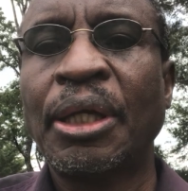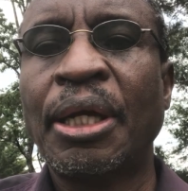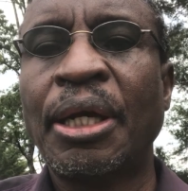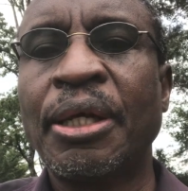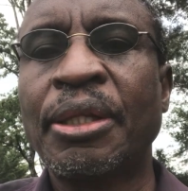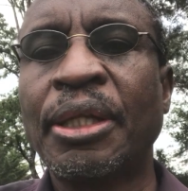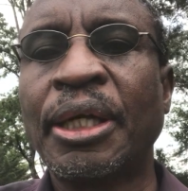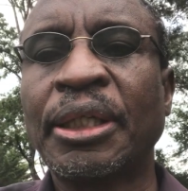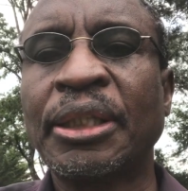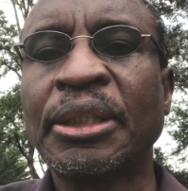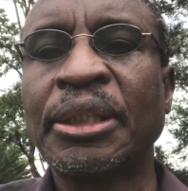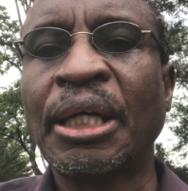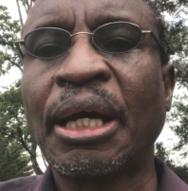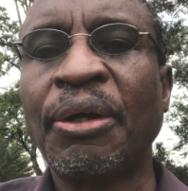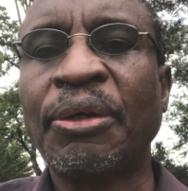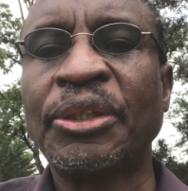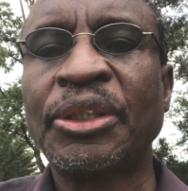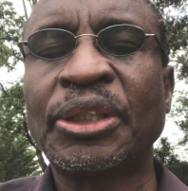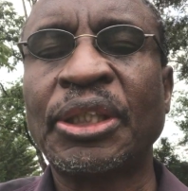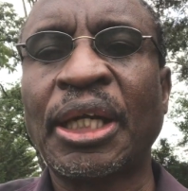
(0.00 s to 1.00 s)
And that is
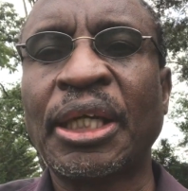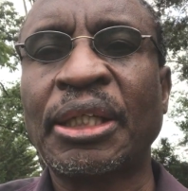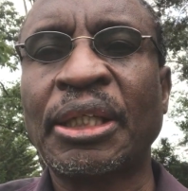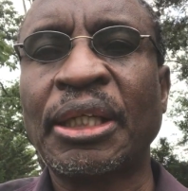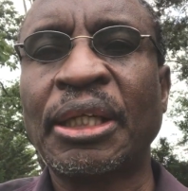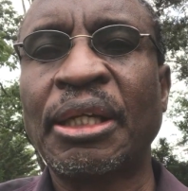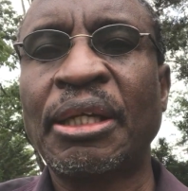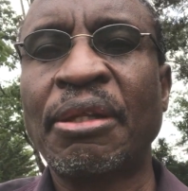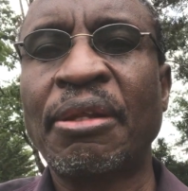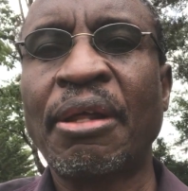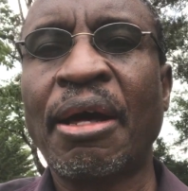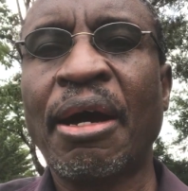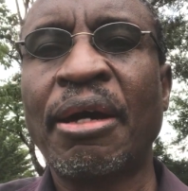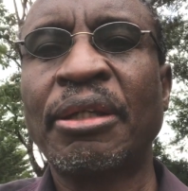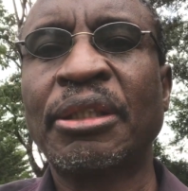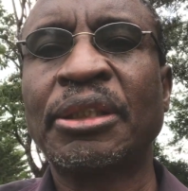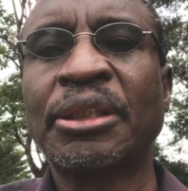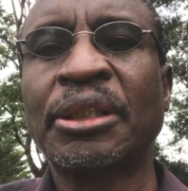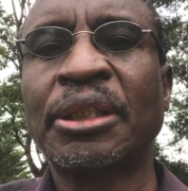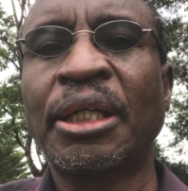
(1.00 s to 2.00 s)
how he started that
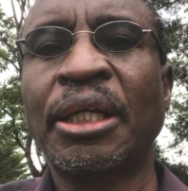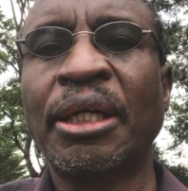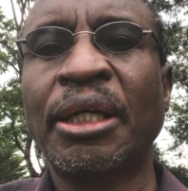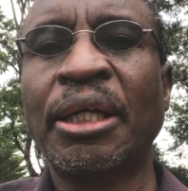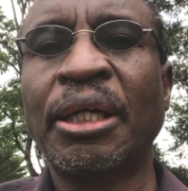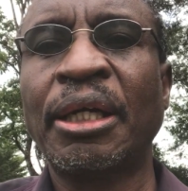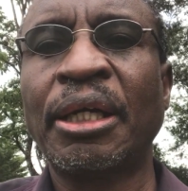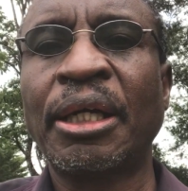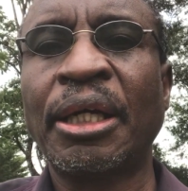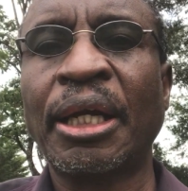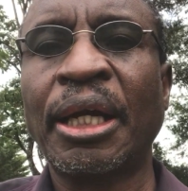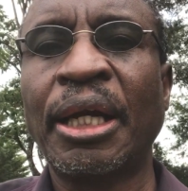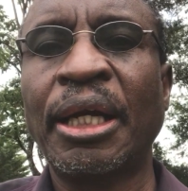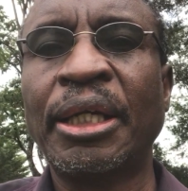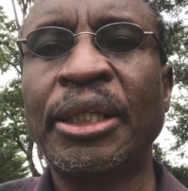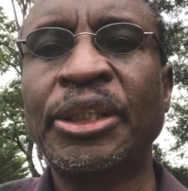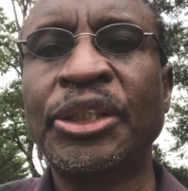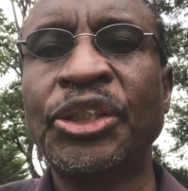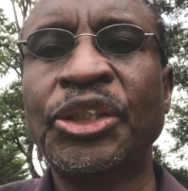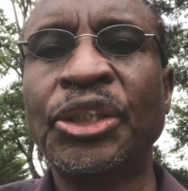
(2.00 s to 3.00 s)

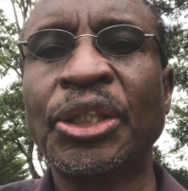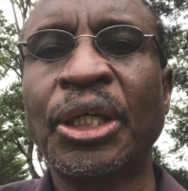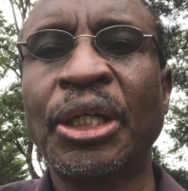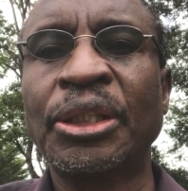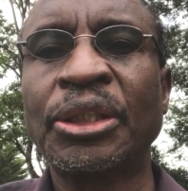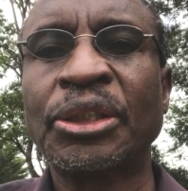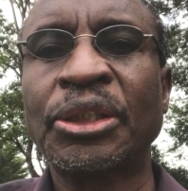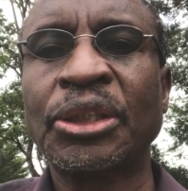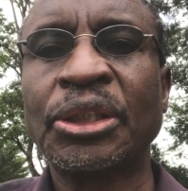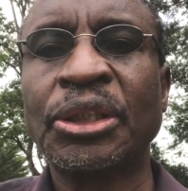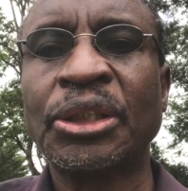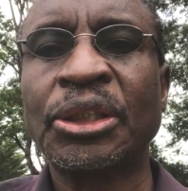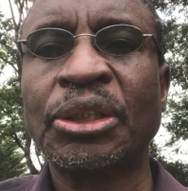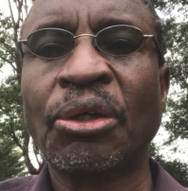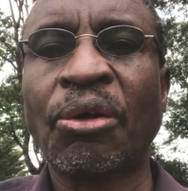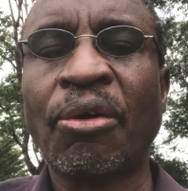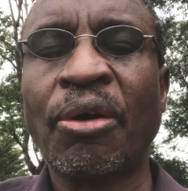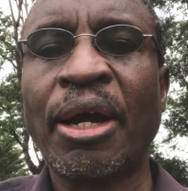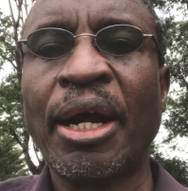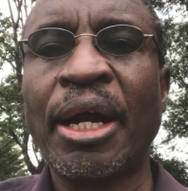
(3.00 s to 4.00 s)
religious
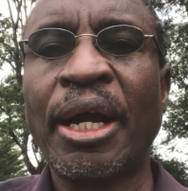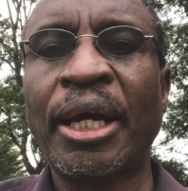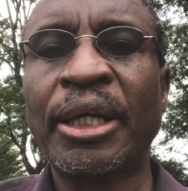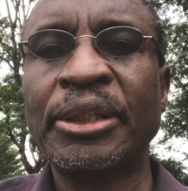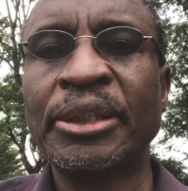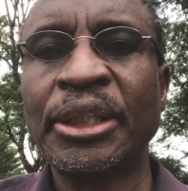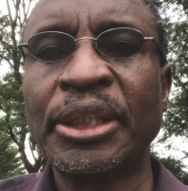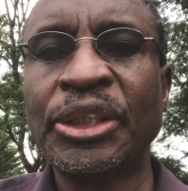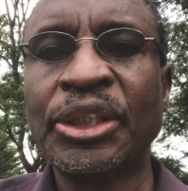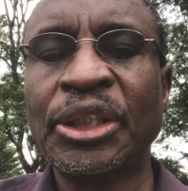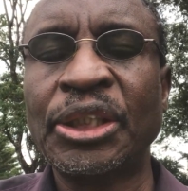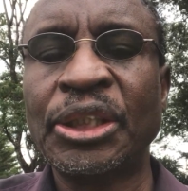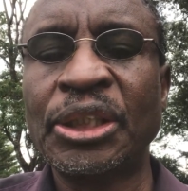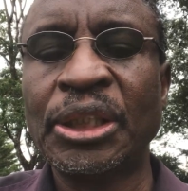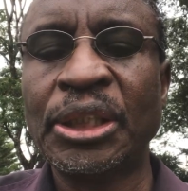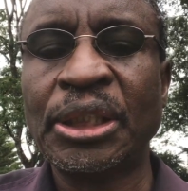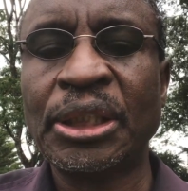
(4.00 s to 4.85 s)
organization.